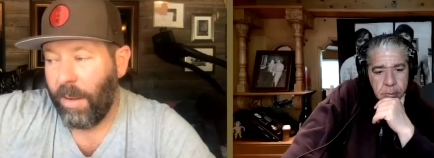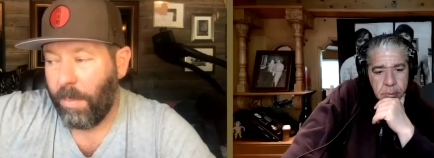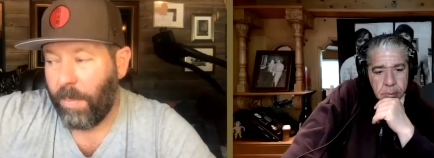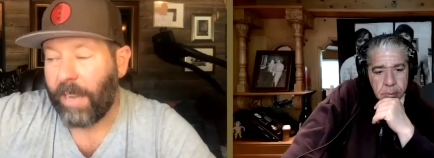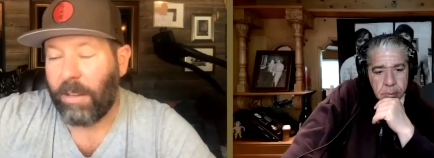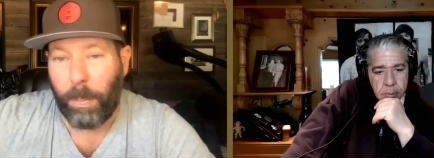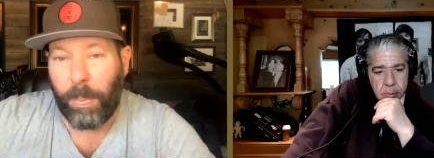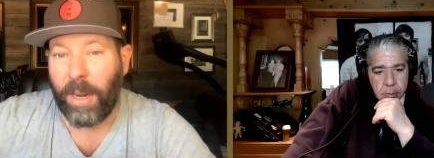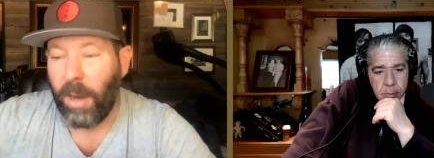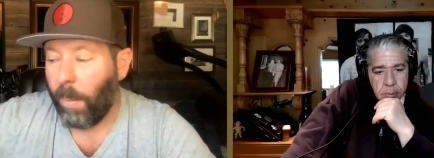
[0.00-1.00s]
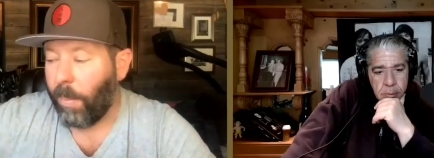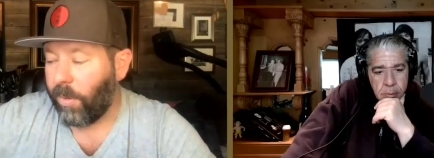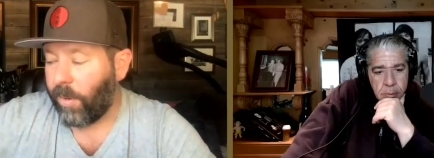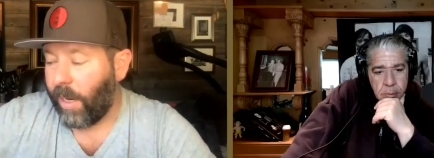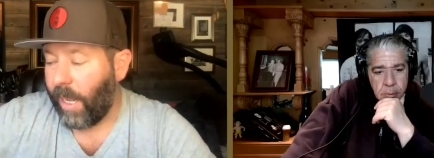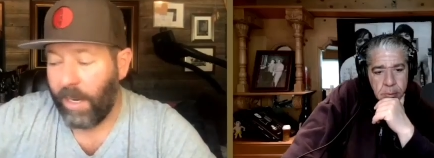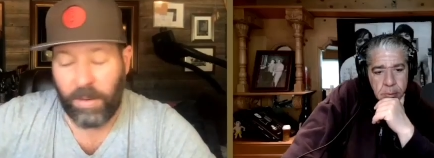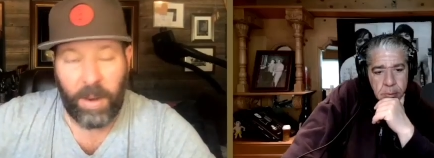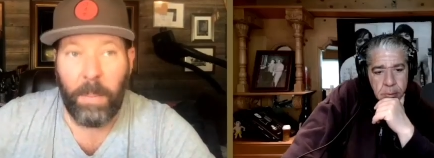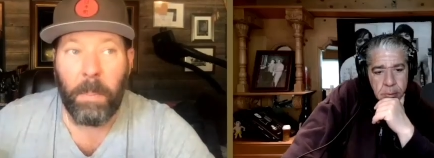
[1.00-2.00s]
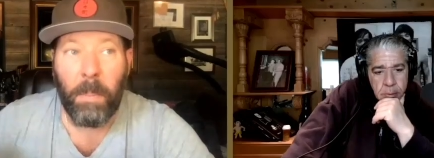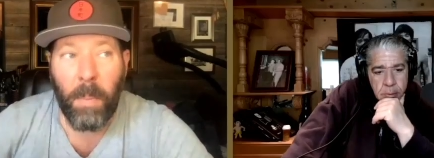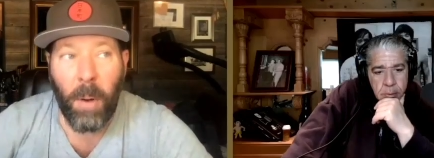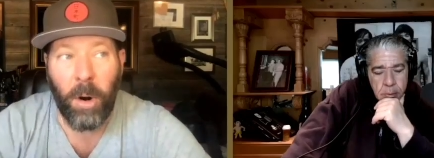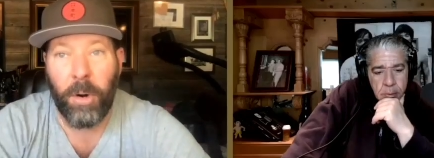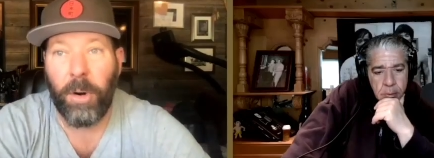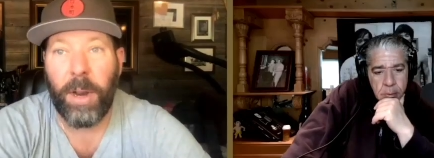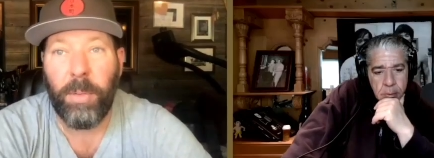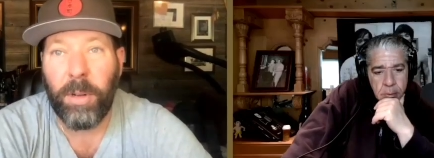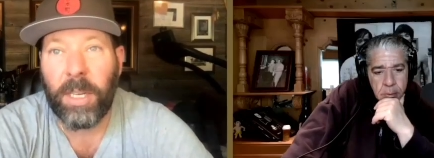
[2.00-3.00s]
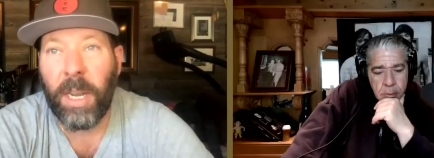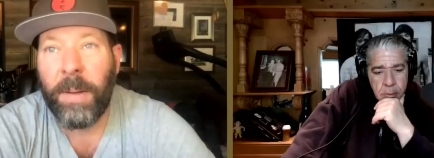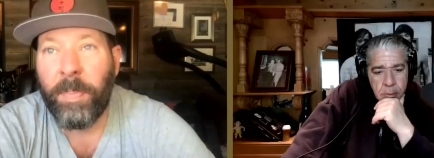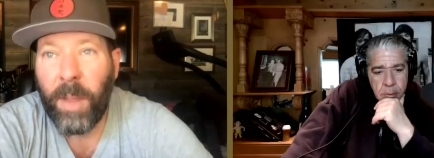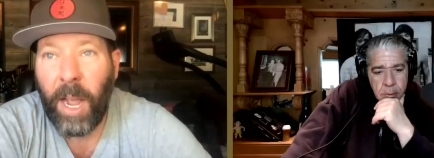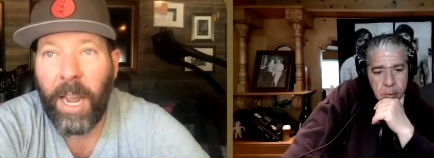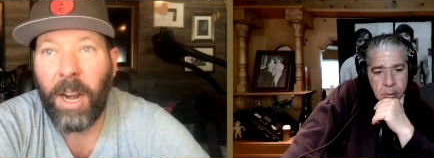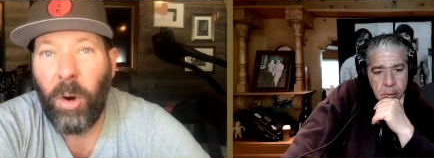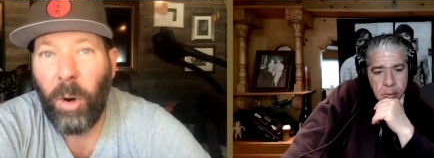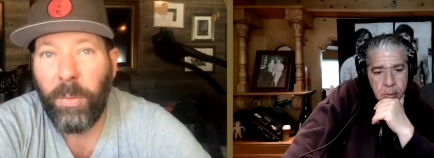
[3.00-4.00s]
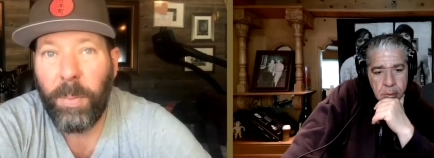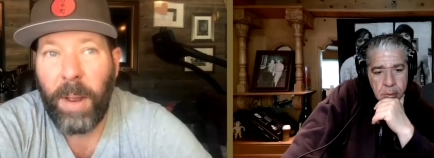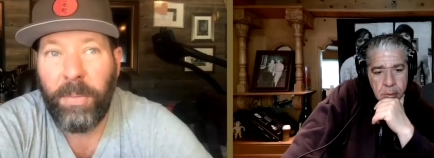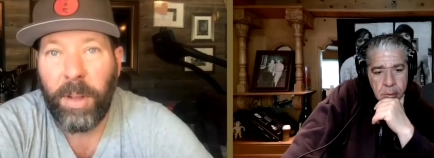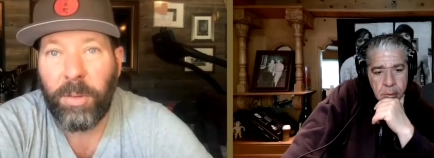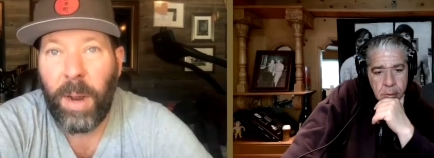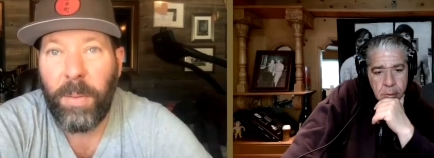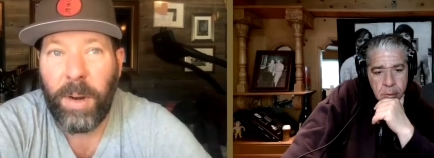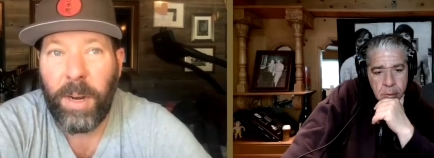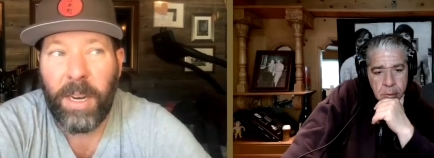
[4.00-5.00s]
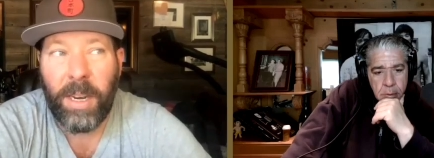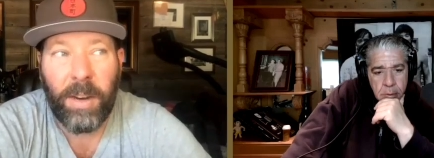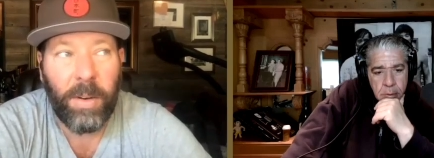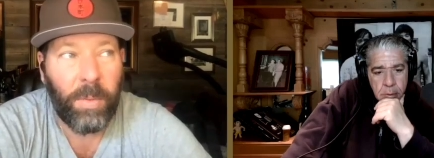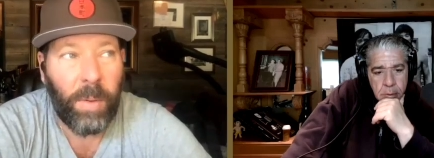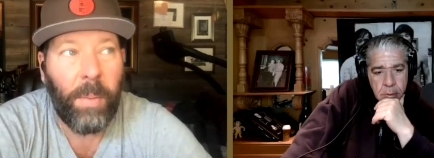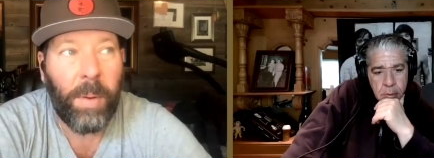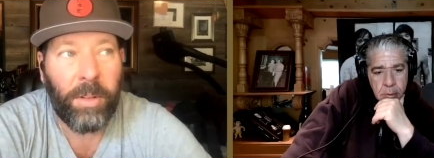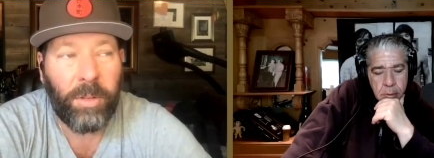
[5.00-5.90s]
Speaker 1: that's big numbers. And it it murdered. It was. I got a call from Netflix right when it right when it's